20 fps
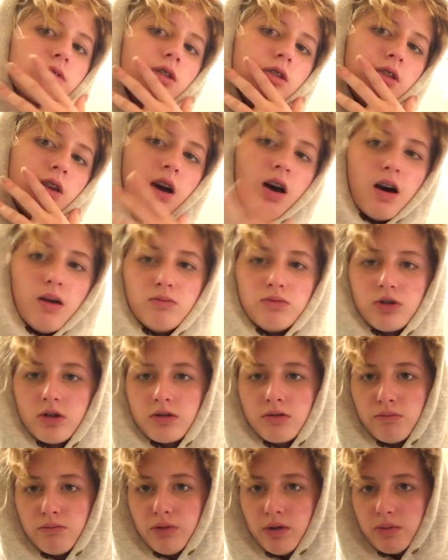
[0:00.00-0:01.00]
yeah, I'm
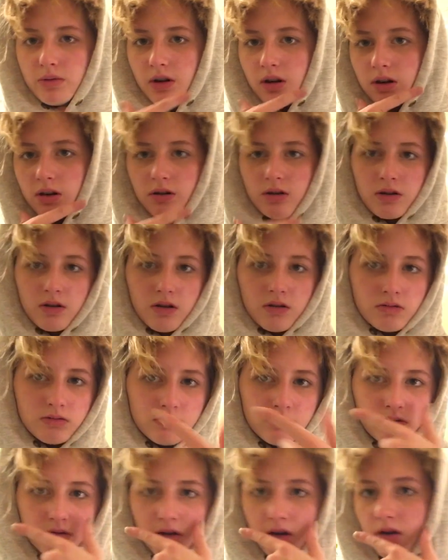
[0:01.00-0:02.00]
Justin Bieber.
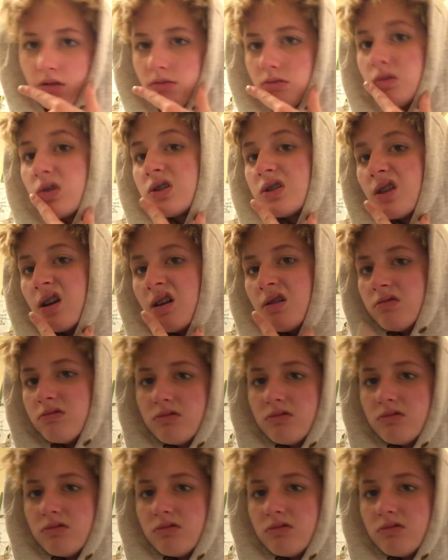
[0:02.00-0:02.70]
Yo, what's up?